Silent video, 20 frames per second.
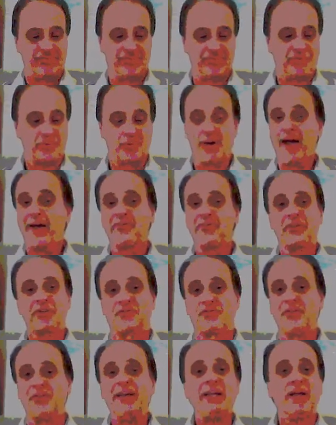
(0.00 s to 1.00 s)
Throughout
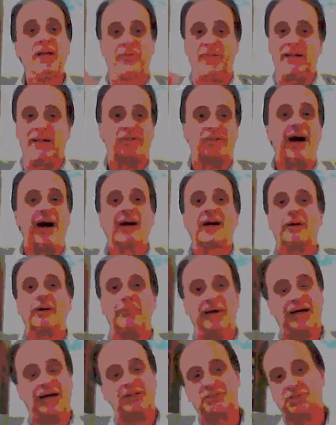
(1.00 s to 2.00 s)
this video, they talk
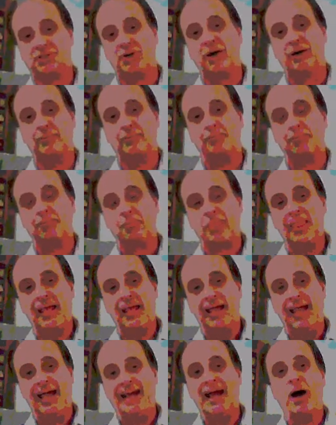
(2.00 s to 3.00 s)
about Trump
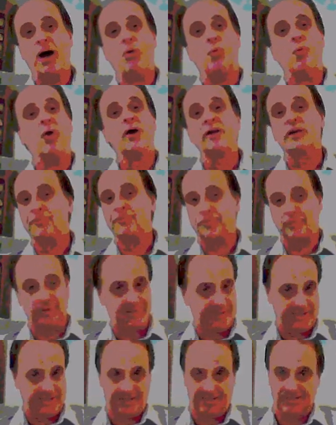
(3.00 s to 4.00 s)
and how wonderful
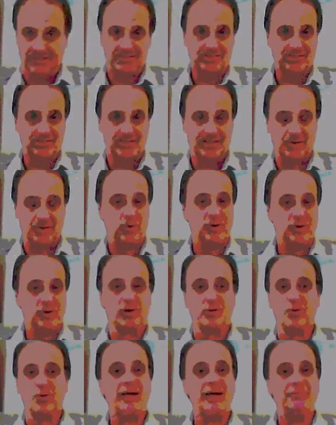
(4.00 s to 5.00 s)
he is, and what a
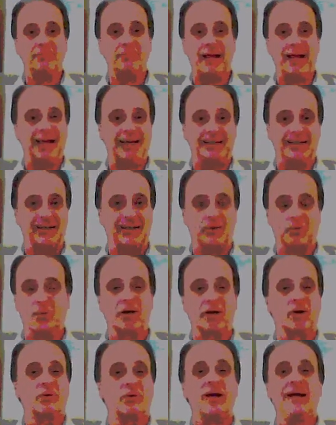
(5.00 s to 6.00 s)
great man and
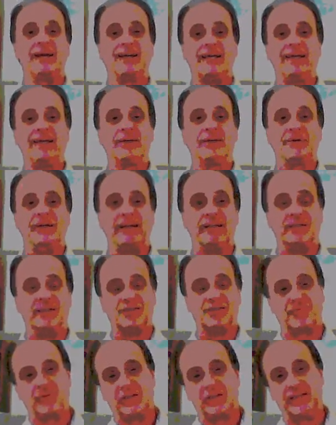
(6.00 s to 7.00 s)
what a great leader he
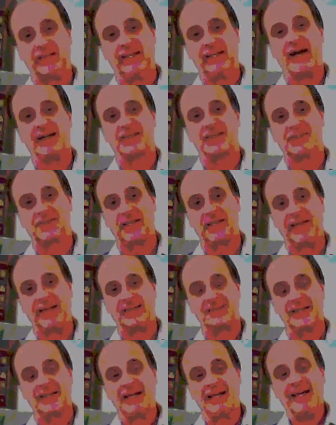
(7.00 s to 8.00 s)
is for the United
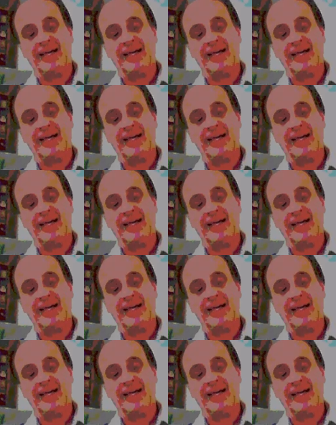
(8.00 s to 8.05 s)
States.